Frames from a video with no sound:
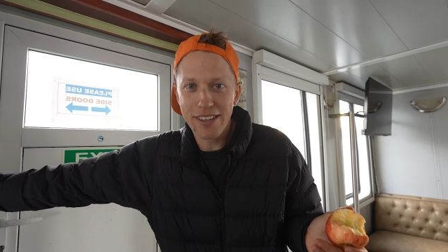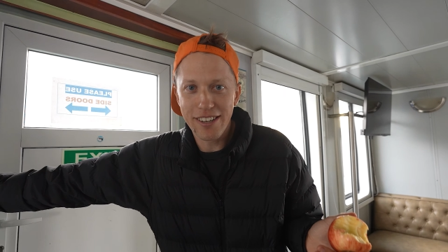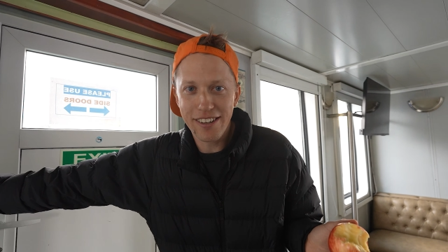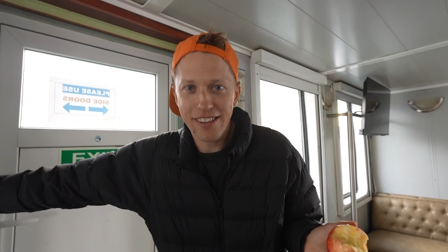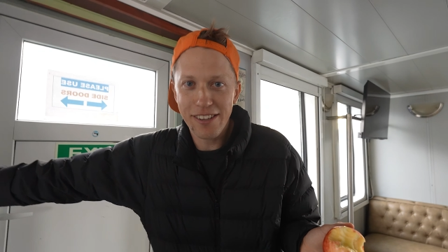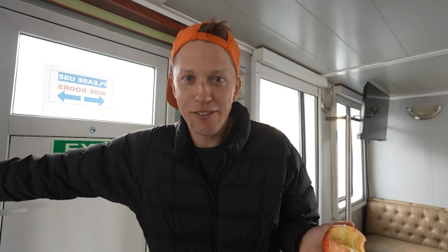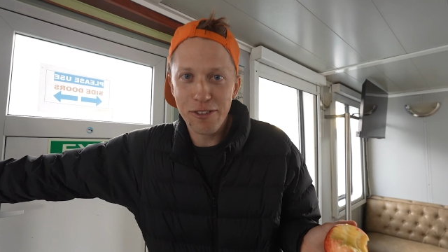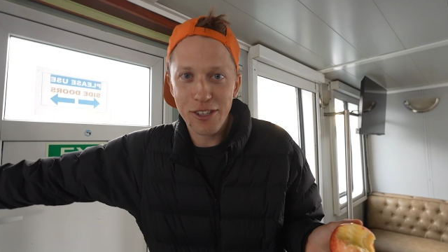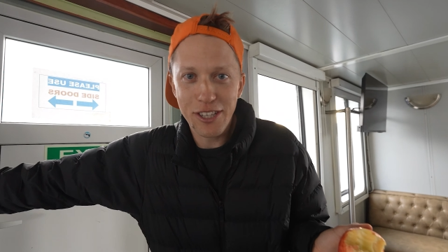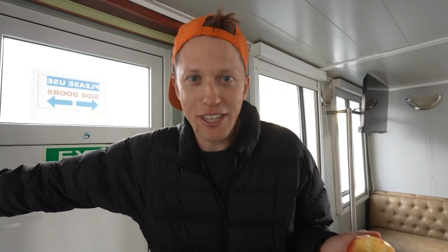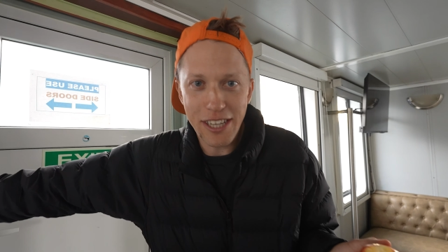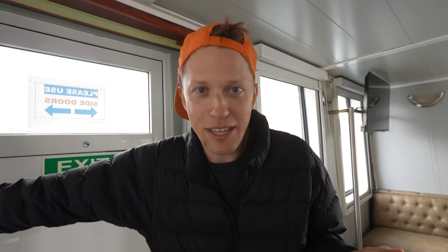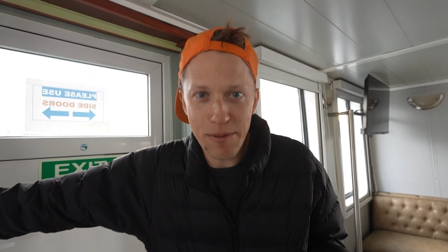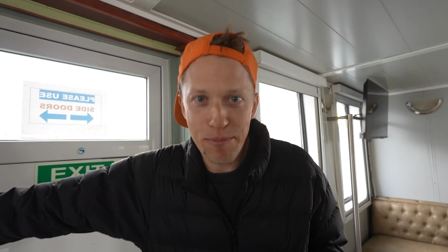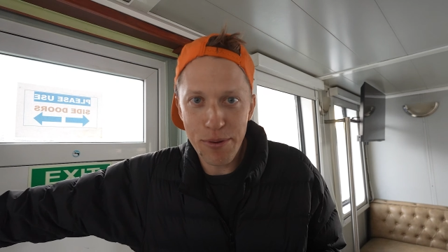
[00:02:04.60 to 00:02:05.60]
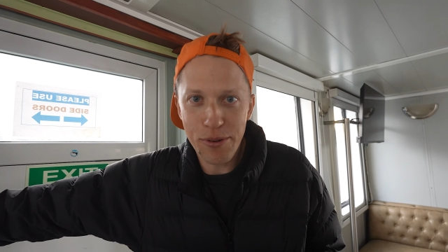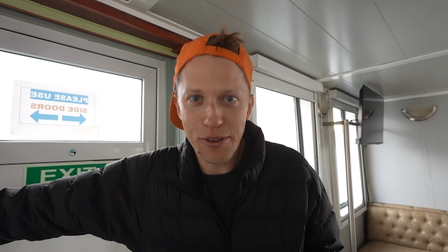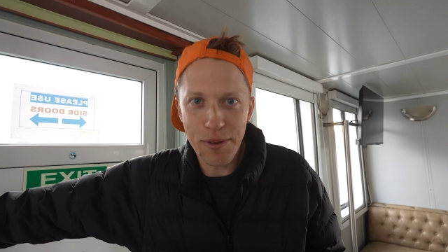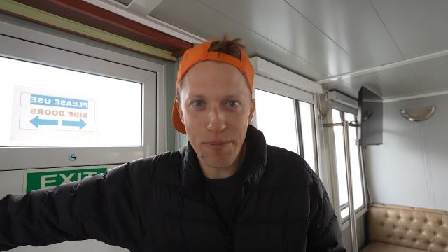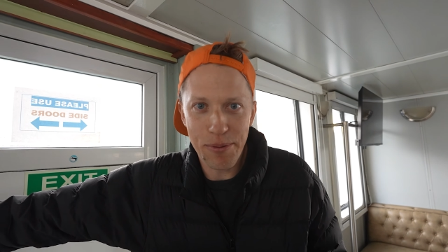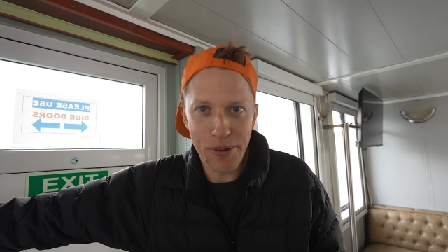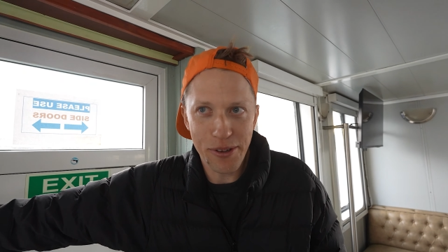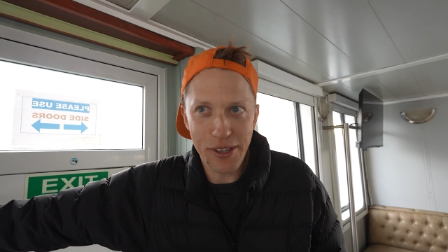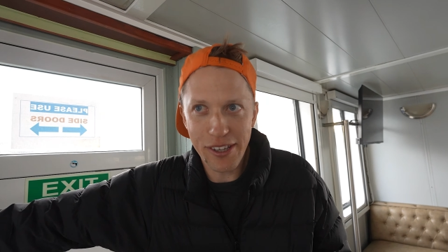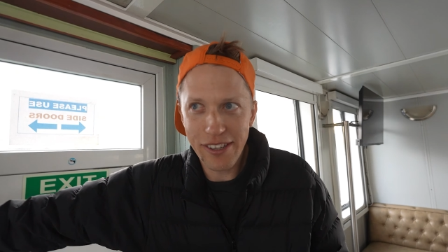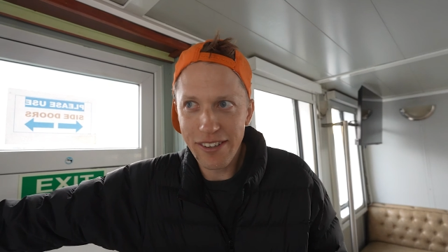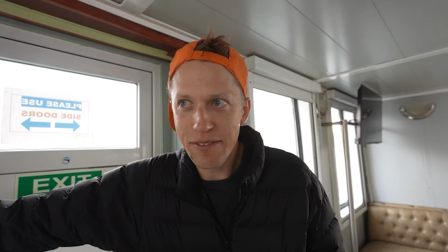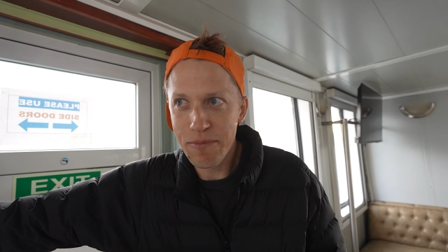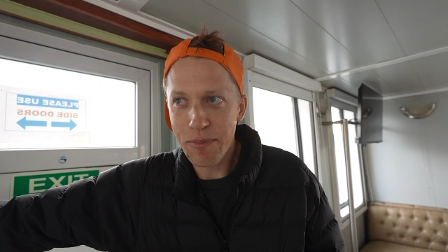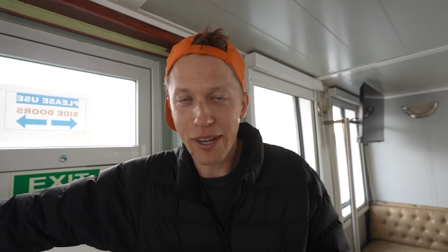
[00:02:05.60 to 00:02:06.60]
I did a little sneaky pukey
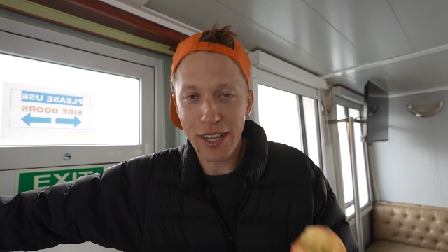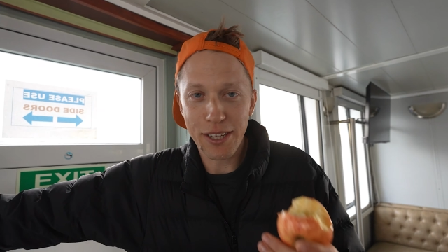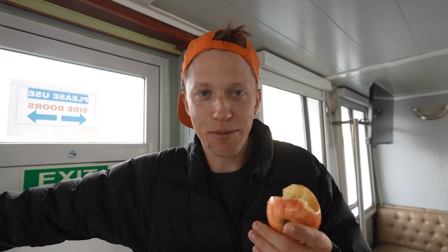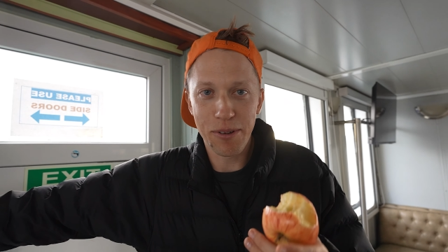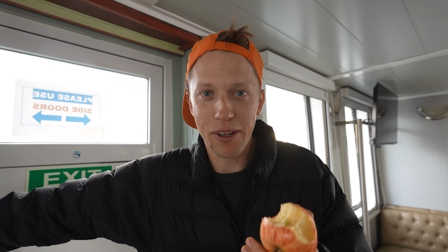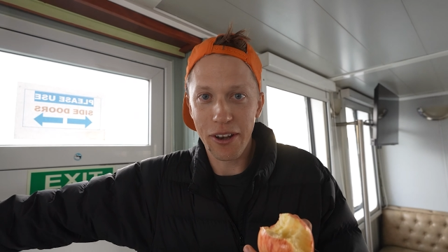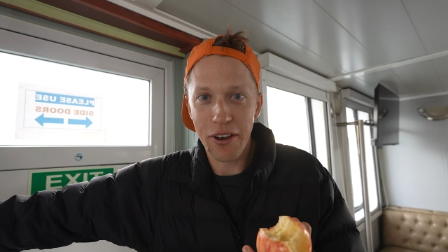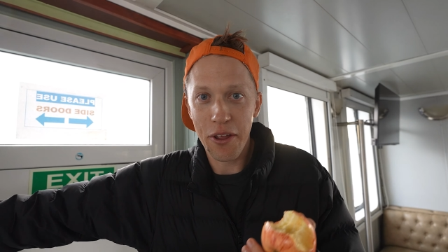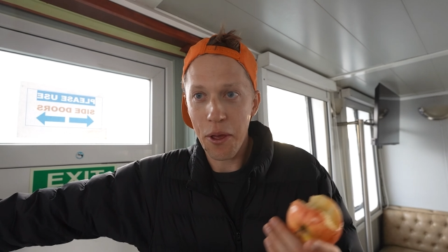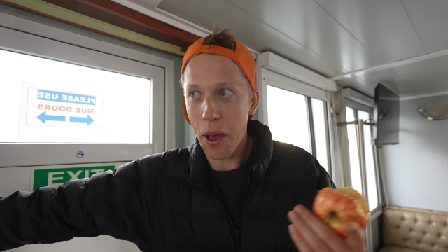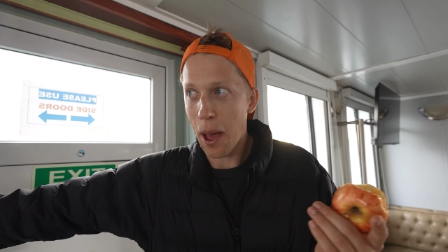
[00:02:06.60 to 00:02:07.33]
pukey, but guess what?